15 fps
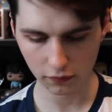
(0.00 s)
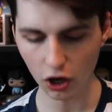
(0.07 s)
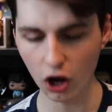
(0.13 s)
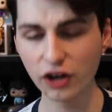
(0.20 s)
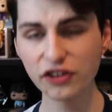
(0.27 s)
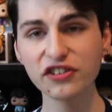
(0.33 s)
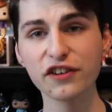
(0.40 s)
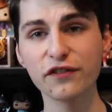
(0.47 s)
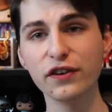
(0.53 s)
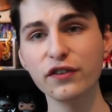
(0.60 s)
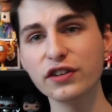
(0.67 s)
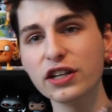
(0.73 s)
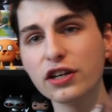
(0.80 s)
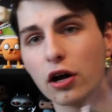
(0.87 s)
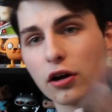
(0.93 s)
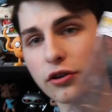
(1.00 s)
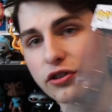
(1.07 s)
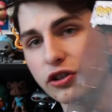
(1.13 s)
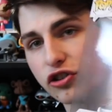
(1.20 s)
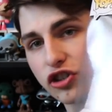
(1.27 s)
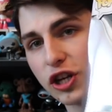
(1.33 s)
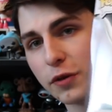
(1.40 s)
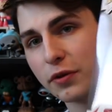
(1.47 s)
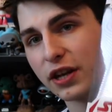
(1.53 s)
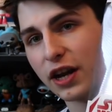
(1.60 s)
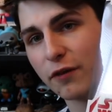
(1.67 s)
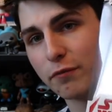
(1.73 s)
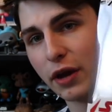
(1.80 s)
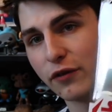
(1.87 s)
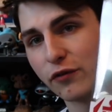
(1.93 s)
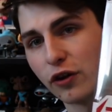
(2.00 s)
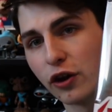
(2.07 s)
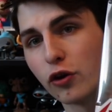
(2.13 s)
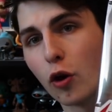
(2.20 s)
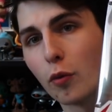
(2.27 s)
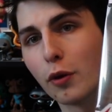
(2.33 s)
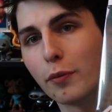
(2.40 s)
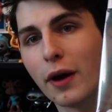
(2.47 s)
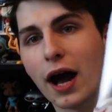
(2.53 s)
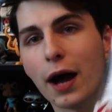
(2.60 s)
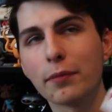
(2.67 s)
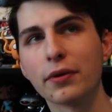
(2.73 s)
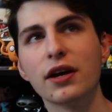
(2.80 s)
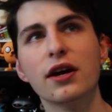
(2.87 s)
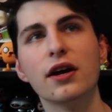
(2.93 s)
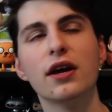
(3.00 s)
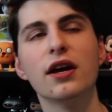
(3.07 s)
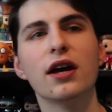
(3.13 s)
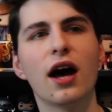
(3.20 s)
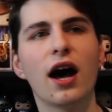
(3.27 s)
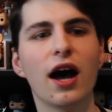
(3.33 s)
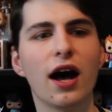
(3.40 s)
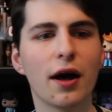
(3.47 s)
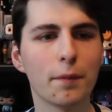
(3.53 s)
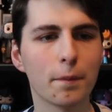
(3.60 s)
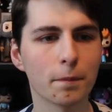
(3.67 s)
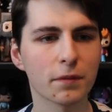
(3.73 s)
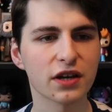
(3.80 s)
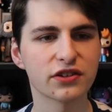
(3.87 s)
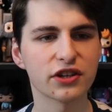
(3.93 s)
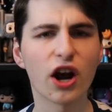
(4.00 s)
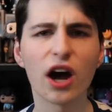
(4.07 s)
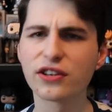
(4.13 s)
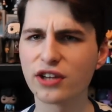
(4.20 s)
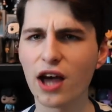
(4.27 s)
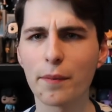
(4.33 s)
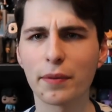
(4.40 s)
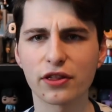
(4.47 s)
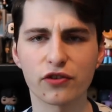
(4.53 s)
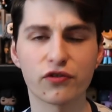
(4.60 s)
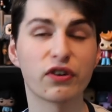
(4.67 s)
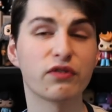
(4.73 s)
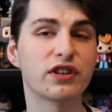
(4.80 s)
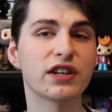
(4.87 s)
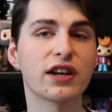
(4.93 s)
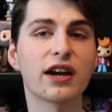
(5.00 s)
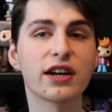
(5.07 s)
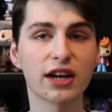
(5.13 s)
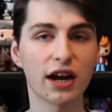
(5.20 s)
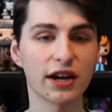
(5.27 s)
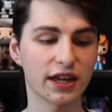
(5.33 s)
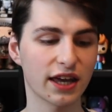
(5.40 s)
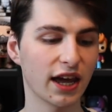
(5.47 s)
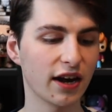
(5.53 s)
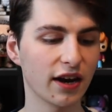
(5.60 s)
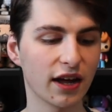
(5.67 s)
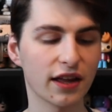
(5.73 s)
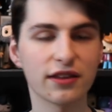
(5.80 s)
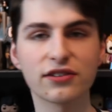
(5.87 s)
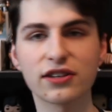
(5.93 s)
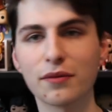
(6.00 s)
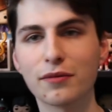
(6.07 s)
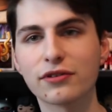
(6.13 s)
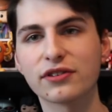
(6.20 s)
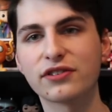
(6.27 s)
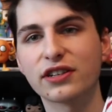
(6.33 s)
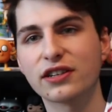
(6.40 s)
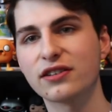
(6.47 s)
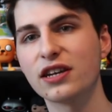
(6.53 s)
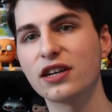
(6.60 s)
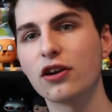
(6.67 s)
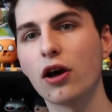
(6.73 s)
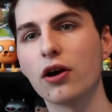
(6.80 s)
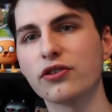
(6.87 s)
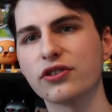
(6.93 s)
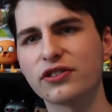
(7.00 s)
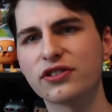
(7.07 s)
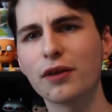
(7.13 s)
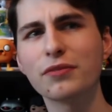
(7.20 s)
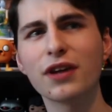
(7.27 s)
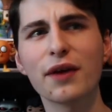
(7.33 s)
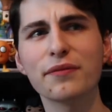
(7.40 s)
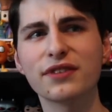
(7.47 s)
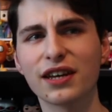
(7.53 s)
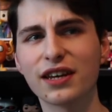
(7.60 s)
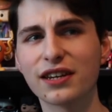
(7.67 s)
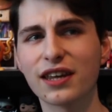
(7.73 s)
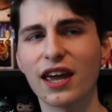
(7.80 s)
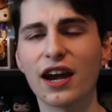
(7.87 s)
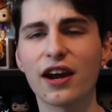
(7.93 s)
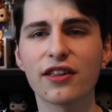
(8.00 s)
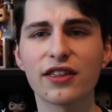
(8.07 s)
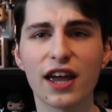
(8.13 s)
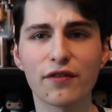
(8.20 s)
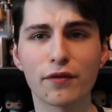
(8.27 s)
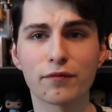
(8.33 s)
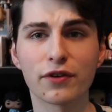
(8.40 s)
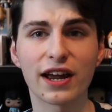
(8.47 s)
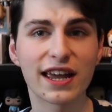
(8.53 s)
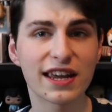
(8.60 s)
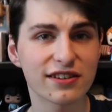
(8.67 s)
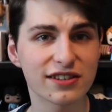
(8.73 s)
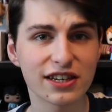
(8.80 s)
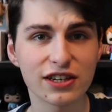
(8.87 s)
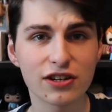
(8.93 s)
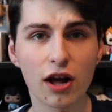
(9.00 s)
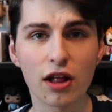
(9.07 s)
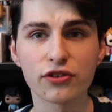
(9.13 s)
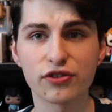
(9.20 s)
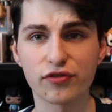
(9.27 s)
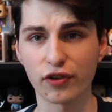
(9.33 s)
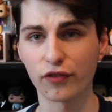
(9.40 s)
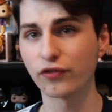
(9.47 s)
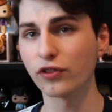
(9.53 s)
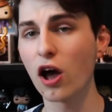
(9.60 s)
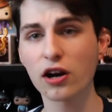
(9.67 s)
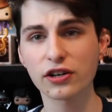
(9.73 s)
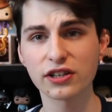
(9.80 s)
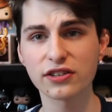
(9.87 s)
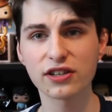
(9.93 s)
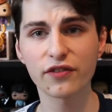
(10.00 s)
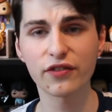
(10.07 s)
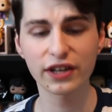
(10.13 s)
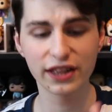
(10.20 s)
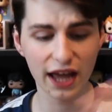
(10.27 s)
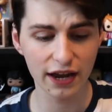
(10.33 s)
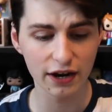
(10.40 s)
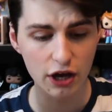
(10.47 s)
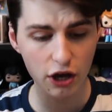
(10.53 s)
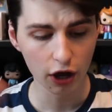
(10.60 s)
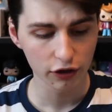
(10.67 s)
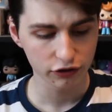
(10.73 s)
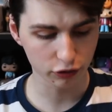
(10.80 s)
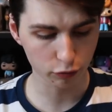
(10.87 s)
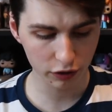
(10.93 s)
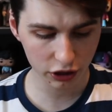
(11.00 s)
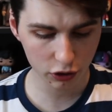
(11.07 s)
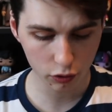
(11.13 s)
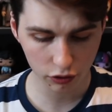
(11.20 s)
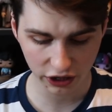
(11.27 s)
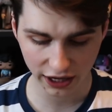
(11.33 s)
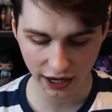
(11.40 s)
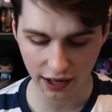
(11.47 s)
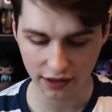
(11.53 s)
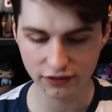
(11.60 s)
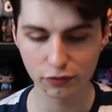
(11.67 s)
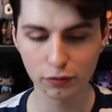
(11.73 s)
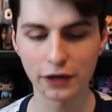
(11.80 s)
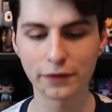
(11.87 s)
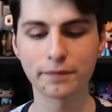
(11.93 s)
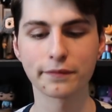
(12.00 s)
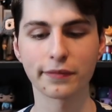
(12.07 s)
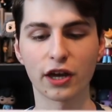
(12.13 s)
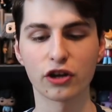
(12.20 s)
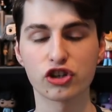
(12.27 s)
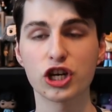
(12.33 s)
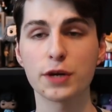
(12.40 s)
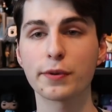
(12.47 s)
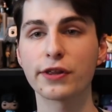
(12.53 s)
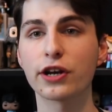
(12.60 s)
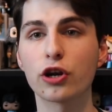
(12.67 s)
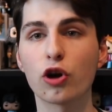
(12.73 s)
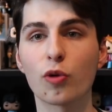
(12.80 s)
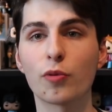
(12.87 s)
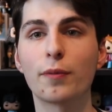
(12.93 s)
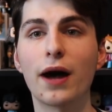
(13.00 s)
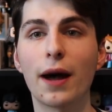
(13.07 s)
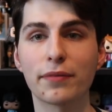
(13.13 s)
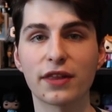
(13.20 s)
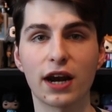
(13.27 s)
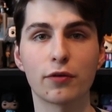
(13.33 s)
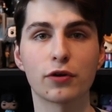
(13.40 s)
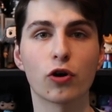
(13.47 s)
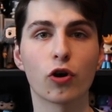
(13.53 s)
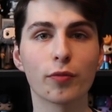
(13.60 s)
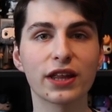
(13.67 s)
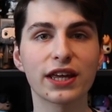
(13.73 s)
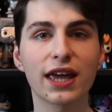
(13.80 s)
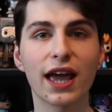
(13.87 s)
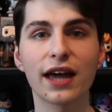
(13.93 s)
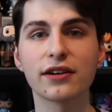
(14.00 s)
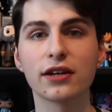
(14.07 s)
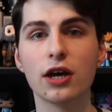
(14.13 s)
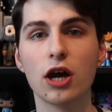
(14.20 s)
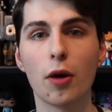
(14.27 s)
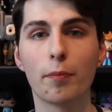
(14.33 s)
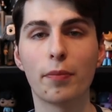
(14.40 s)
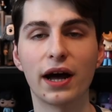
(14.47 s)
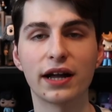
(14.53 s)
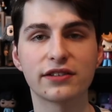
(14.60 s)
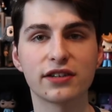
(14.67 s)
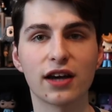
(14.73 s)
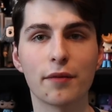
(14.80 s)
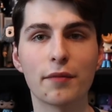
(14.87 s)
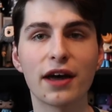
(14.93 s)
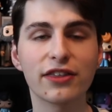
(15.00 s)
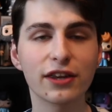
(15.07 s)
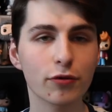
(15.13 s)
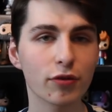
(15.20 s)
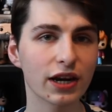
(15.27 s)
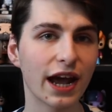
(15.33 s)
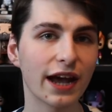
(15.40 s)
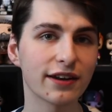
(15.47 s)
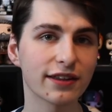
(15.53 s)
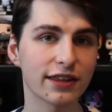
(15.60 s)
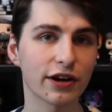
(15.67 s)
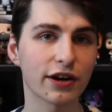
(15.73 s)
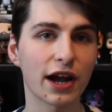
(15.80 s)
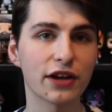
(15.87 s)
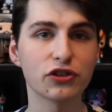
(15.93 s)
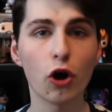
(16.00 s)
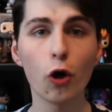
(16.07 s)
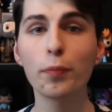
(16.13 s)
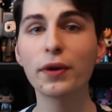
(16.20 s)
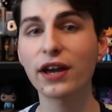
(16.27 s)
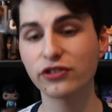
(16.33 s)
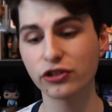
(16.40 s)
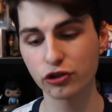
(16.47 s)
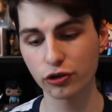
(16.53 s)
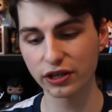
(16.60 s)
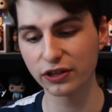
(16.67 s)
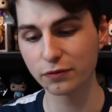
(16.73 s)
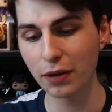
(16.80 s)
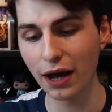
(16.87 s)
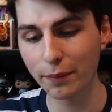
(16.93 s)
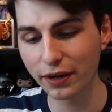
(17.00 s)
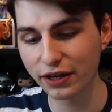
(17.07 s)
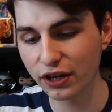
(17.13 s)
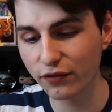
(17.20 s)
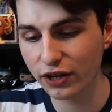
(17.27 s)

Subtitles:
Honestly, $15 is cheaper than I've paid for a normal pop. Because at Hot Topic, they're $15.99 in Canada, and this came up to $16. And sometimes in Canada, they have them for $18 if they're flocked and stuff like that. So really cool that I got this one. Cheaper than a normal pop than I would normally get. But I think we're going to end it there, guys. Hope you guys enjoyed this pop hunt.